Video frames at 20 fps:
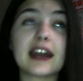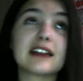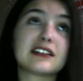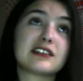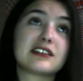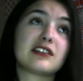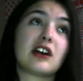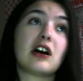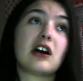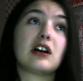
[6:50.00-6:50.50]

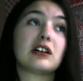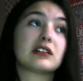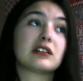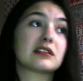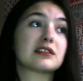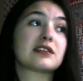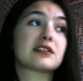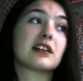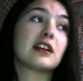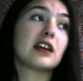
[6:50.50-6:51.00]
cats and
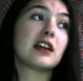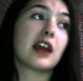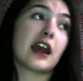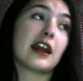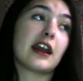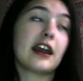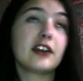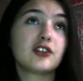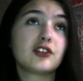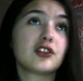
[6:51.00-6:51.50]
dogs,
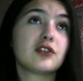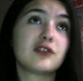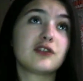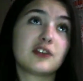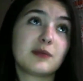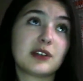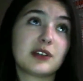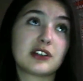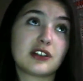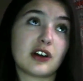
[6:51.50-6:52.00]
and I chose
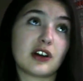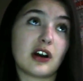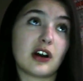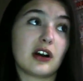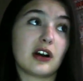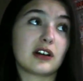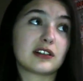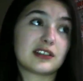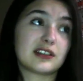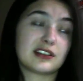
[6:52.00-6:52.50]
to be a
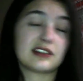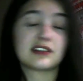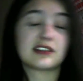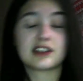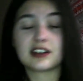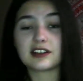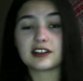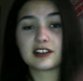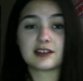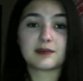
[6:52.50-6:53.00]
dog
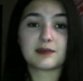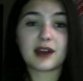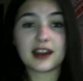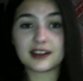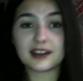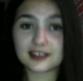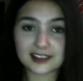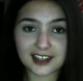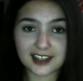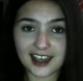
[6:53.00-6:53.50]
since I
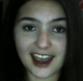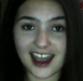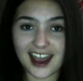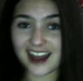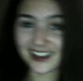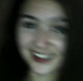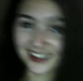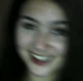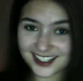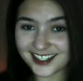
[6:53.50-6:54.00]
despised
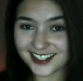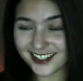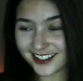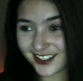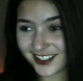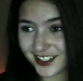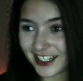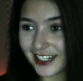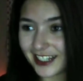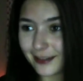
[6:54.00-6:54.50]

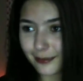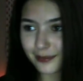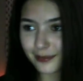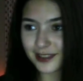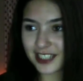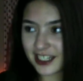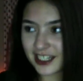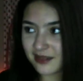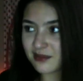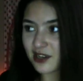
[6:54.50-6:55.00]
cats, so I'm
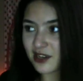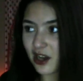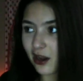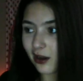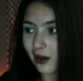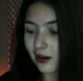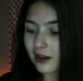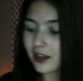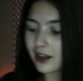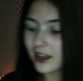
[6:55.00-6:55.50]
team
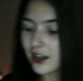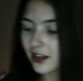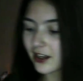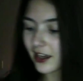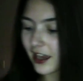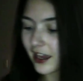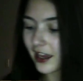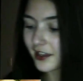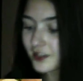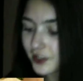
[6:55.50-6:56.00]
dog.
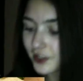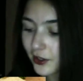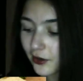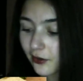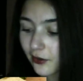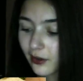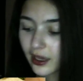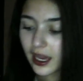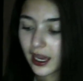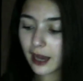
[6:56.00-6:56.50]
Okay,
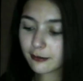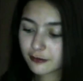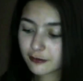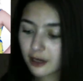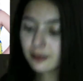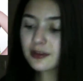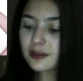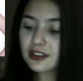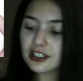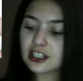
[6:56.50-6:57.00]
so I'm
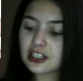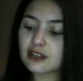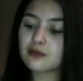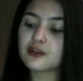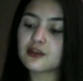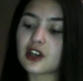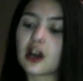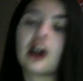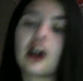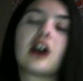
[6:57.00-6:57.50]
repping
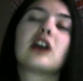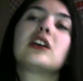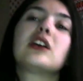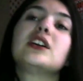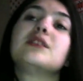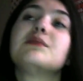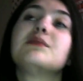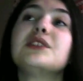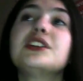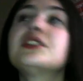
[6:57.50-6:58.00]
team dog,
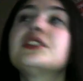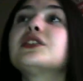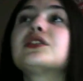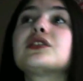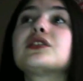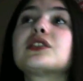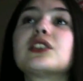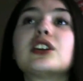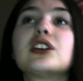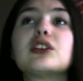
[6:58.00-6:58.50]
and me and
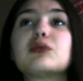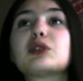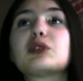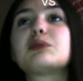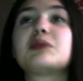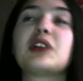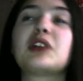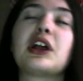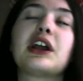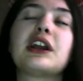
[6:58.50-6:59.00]
this girl,
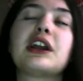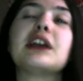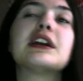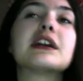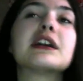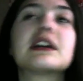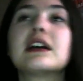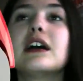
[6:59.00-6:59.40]
we're playing.